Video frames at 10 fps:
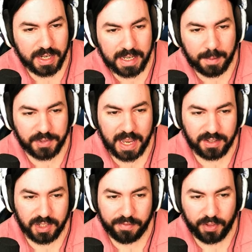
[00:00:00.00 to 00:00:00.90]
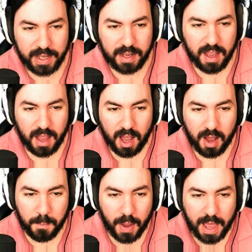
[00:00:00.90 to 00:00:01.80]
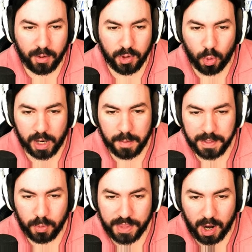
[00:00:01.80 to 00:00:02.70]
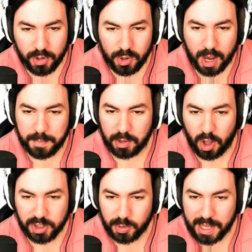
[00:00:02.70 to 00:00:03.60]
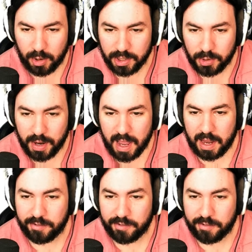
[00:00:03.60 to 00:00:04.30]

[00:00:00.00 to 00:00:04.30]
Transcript: And he kept saying stuff like, um, I don't know where I'd be without you. I'd be lost without you.